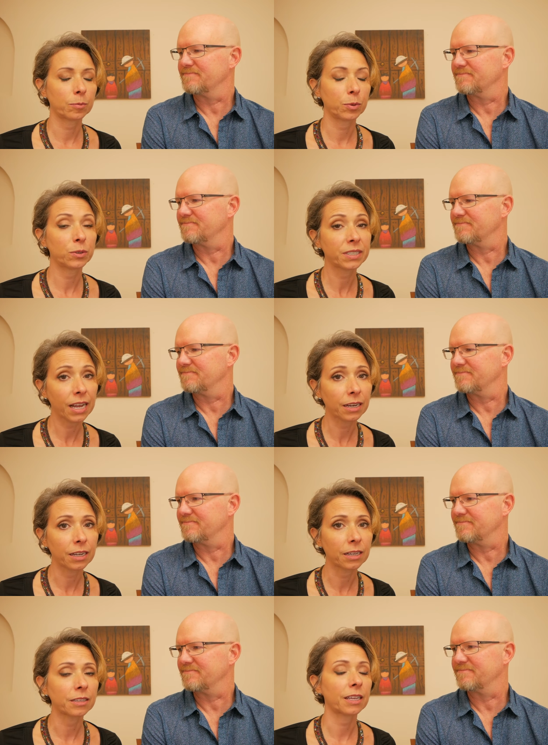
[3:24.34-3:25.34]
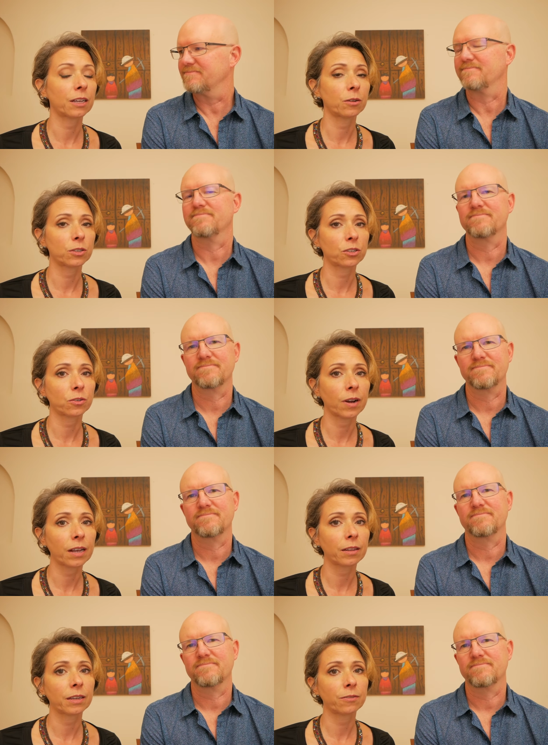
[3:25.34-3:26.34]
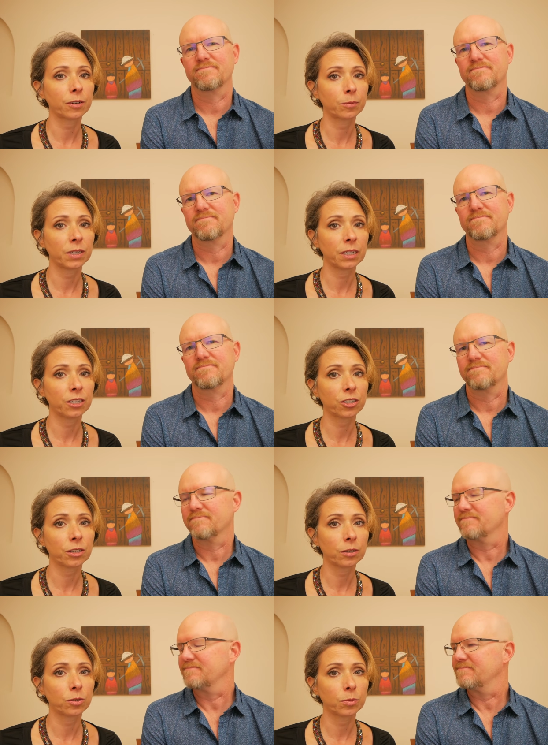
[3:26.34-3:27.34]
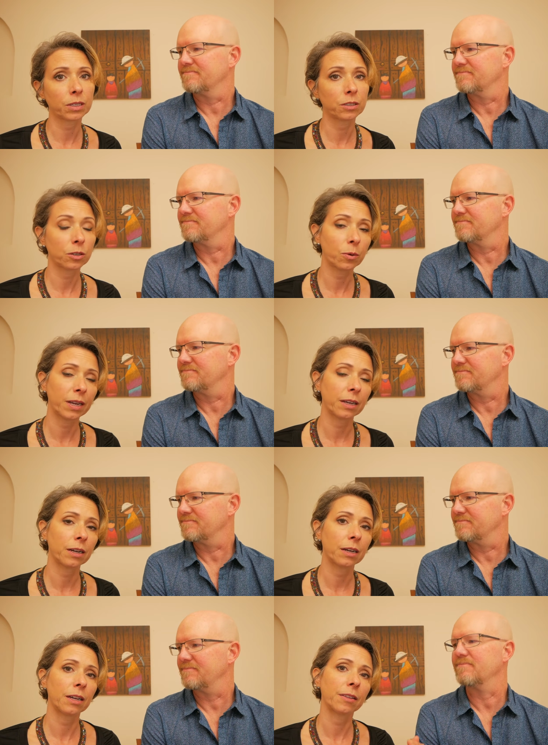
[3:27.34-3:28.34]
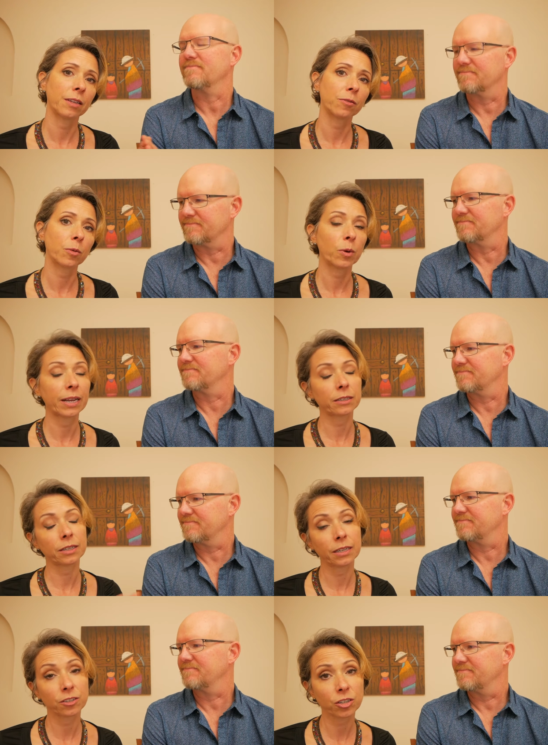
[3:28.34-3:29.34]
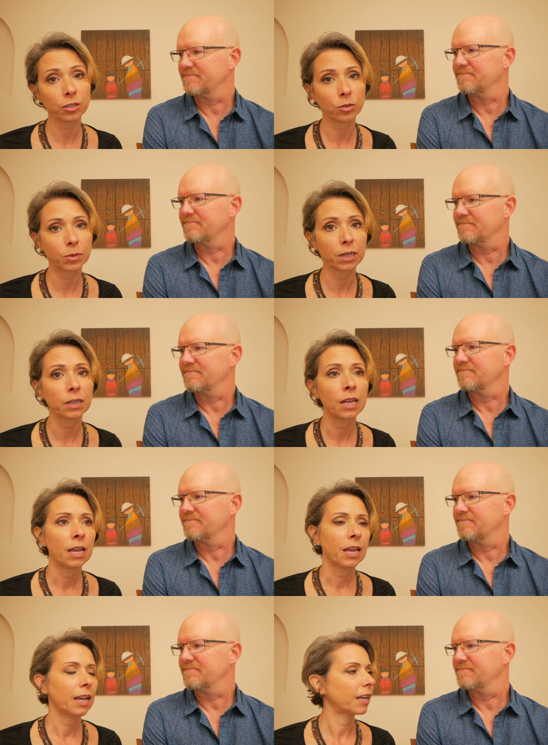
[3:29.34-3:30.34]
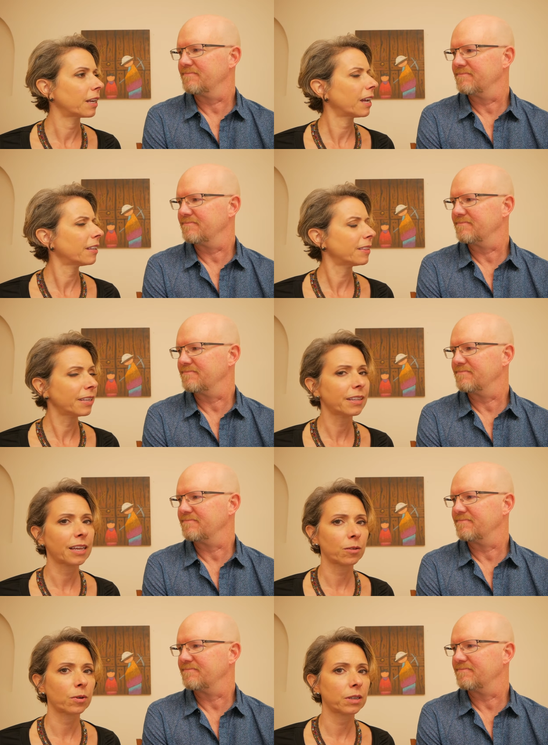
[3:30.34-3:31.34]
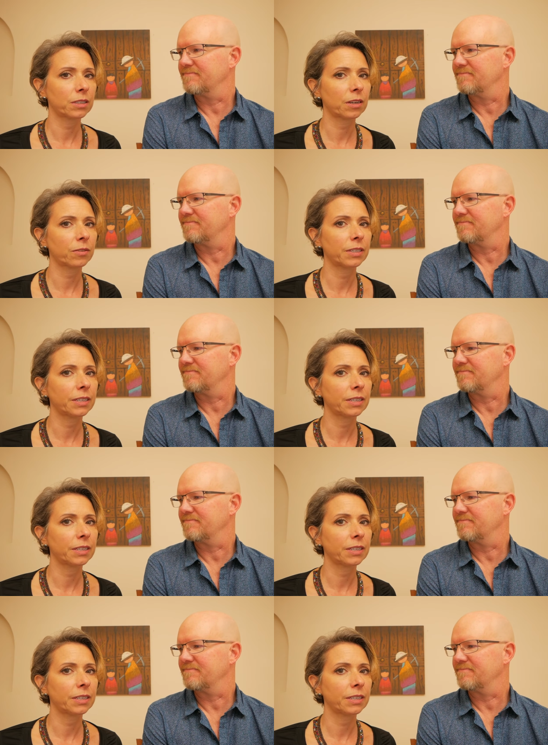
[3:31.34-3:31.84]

Speaker 1: buseta that goes directly from Izhcayluma to Cuenca and then from mm-hmm. Cuenca to Izhcayluma. And I think that runs every